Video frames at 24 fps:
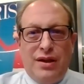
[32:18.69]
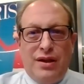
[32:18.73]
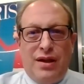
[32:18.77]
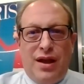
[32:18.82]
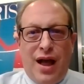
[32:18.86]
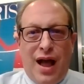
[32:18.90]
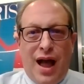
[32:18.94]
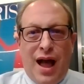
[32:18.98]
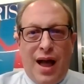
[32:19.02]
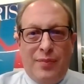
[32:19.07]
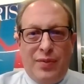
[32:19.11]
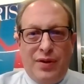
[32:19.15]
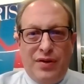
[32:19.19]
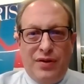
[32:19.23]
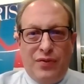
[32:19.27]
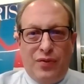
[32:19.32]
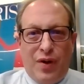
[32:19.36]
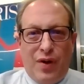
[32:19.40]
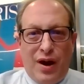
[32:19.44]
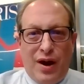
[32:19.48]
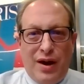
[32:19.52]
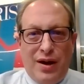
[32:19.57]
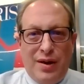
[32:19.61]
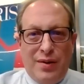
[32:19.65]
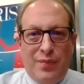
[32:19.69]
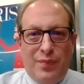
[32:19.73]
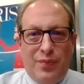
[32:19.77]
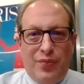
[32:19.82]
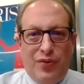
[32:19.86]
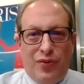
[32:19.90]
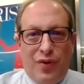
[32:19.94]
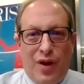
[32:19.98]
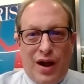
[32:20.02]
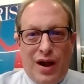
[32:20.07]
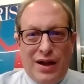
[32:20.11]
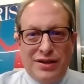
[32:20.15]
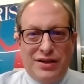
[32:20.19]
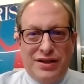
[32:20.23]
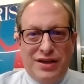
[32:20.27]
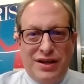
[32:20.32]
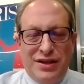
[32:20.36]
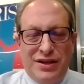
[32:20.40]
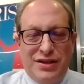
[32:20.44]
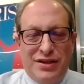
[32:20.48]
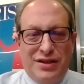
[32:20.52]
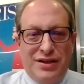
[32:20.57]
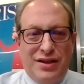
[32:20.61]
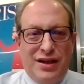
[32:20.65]
copyright
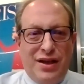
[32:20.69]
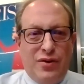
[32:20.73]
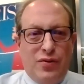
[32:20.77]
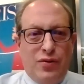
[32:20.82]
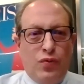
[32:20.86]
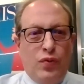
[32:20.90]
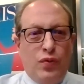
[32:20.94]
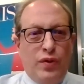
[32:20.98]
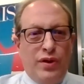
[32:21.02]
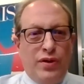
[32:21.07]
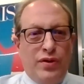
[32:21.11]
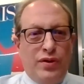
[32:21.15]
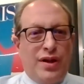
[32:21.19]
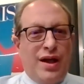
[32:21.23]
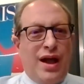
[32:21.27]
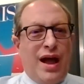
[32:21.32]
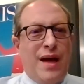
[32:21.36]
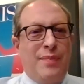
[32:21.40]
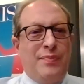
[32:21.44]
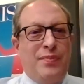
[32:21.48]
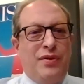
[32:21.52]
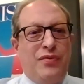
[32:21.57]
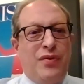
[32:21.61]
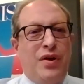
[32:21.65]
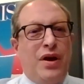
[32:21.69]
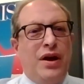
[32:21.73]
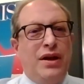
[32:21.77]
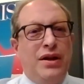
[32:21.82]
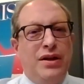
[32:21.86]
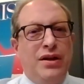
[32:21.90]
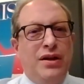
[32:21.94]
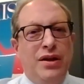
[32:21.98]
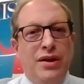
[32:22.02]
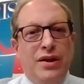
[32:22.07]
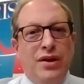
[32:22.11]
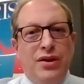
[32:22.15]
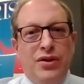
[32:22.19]
process to get a real copyright.